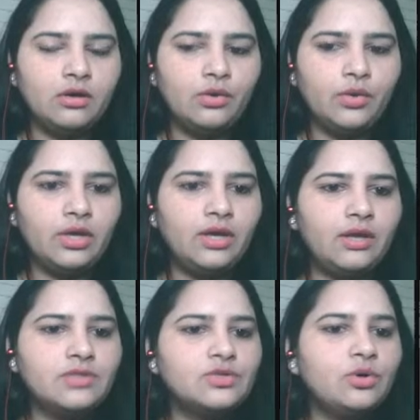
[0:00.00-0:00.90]

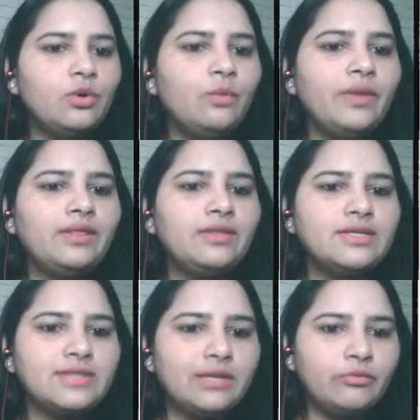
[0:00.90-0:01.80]
Okay, so when
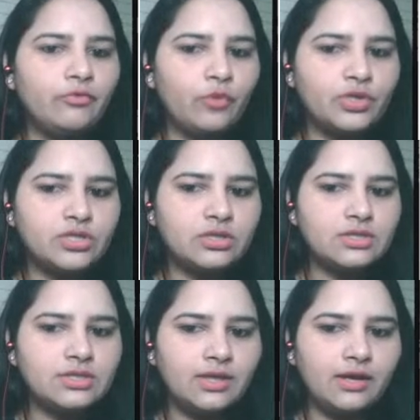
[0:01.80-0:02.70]
this type of question
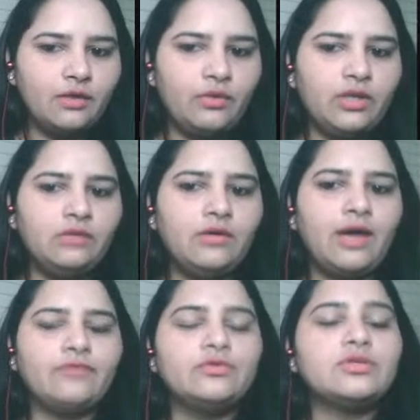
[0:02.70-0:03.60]
is there, when you
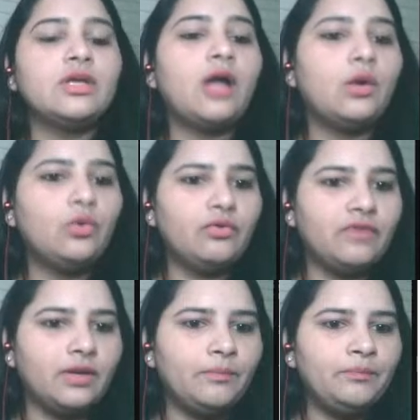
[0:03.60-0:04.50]
have to say
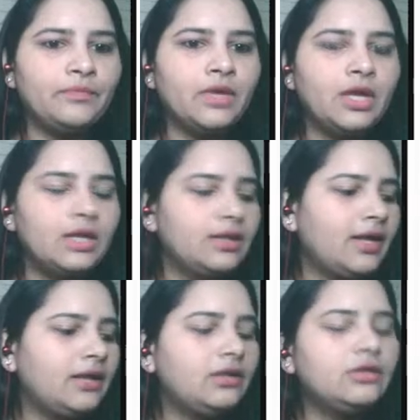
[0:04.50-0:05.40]
outweigh,
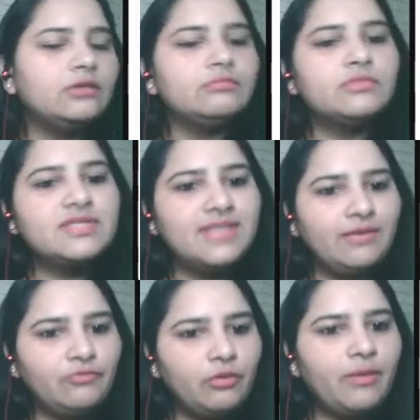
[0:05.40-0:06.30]
then
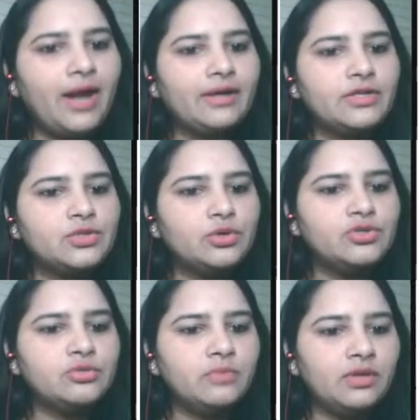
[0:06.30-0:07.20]
same format is
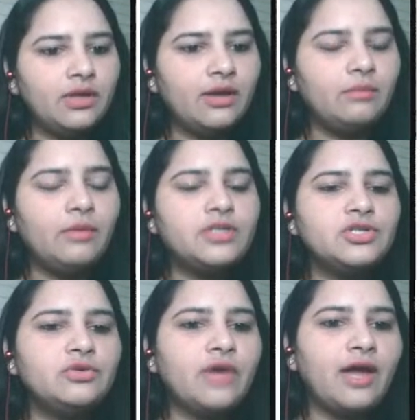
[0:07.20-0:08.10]
going to be there,
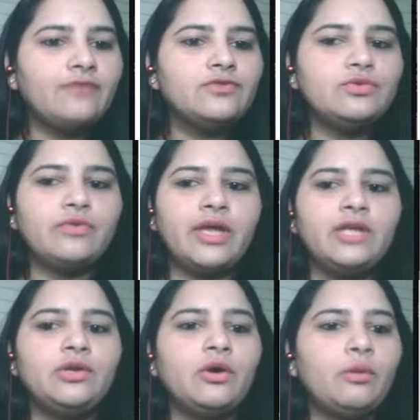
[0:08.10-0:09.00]
but you have to
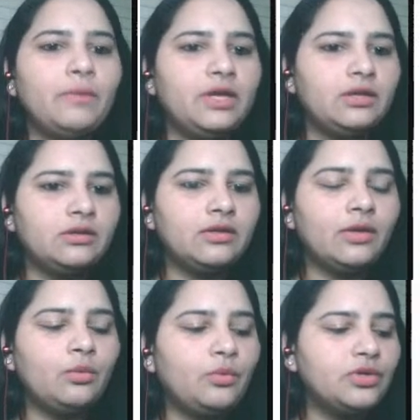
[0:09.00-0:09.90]
write your opinion
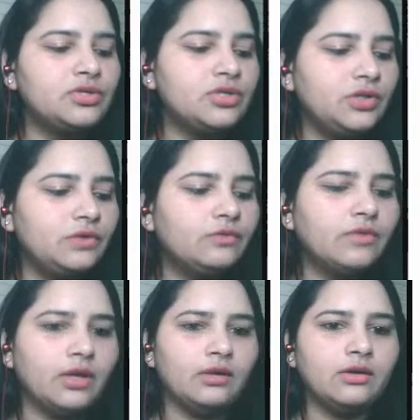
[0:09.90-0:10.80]
that what do
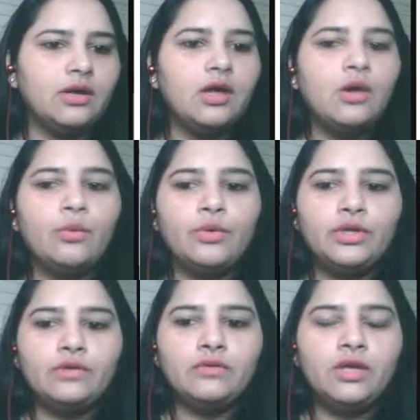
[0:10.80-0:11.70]
you think?
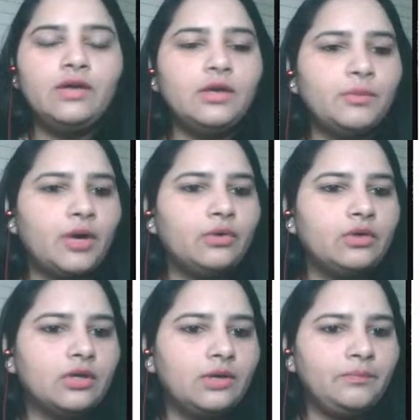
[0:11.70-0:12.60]
What do you think
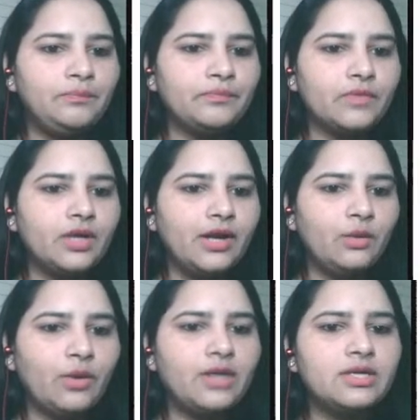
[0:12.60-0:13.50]
about the
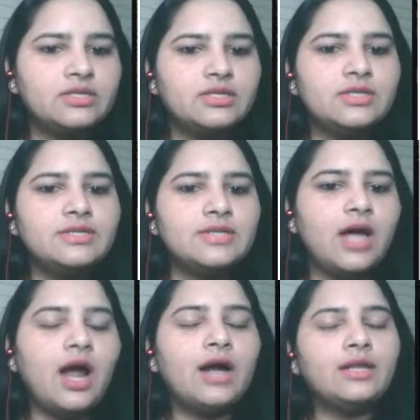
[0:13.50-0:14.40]
advantages?
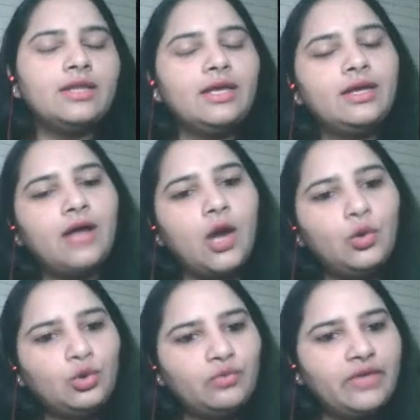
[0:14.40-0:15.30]
Are they
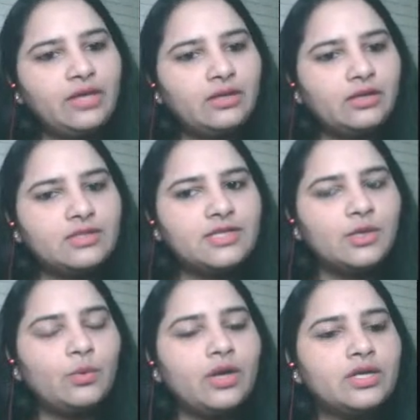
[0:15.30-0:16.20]
outweighing the
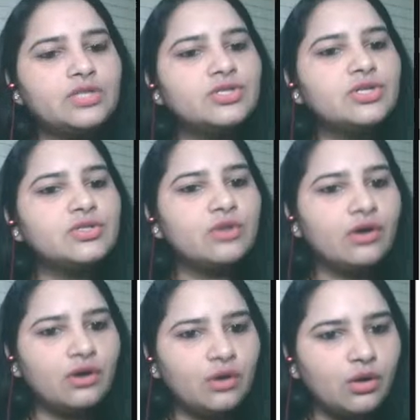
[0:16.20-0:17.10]
disadvantages
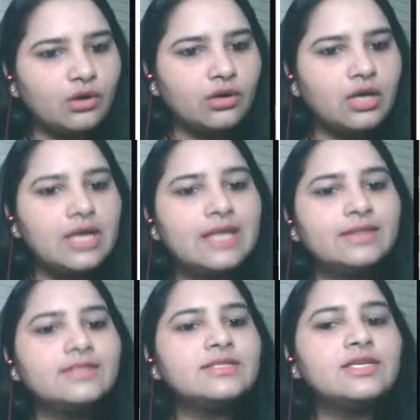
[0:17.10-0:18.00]
or not?
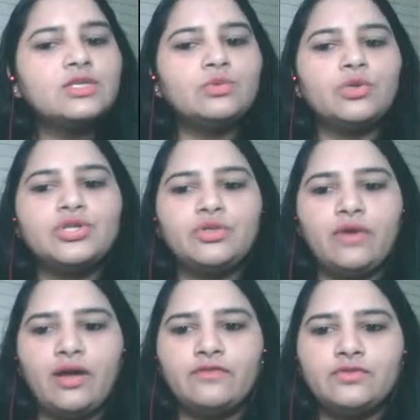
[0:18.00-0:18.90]
This is what
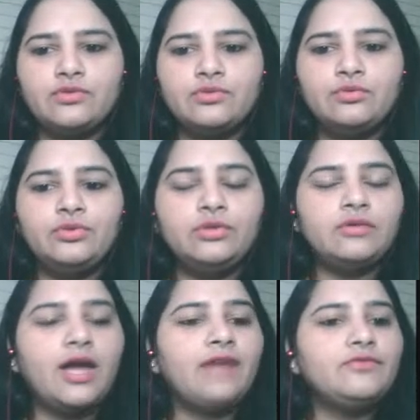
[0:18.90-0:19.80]
you have to do.
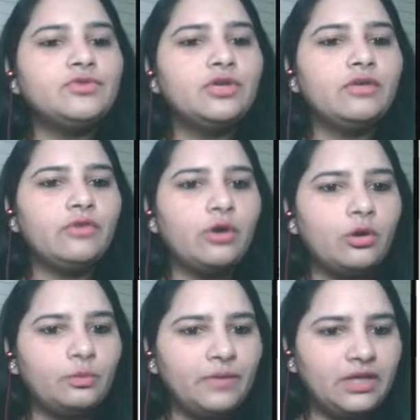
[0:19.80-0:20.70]
You have to give
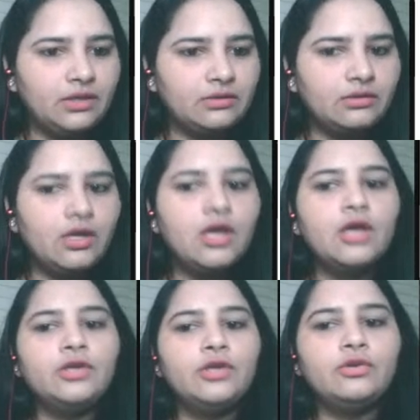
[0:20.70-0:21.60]
your opinion.
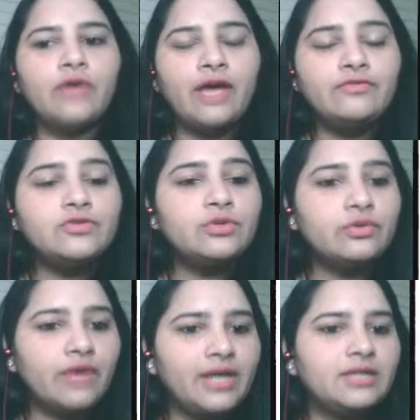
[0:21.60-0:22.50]
You have to
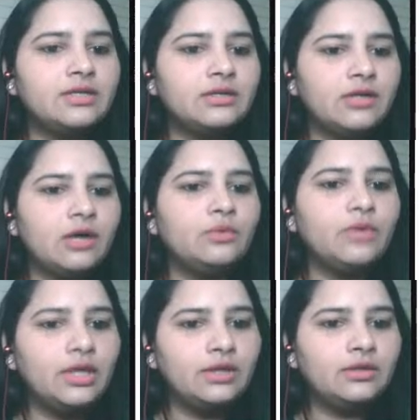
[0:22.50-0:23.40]
write it
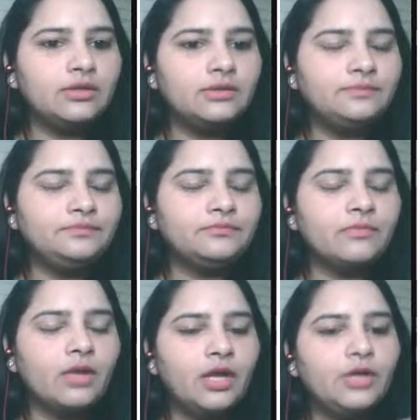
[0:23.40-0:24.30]
down in the
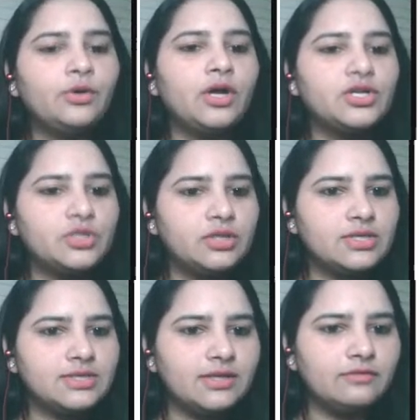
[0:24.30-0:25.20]
introduction
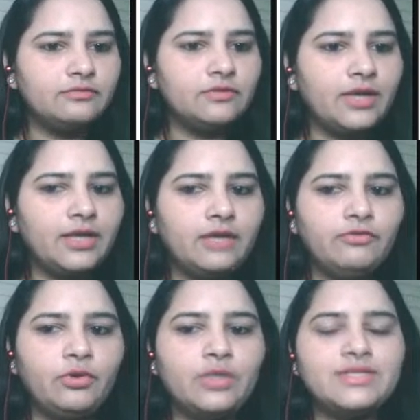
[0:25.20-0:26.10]
itself. Like
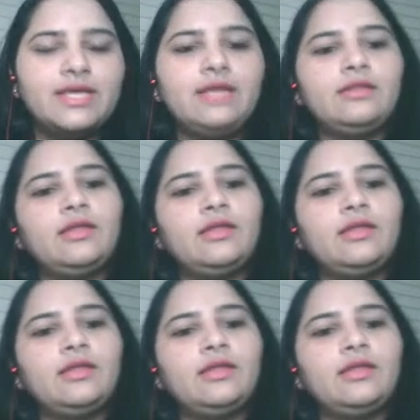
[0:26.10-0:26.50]
if you're saying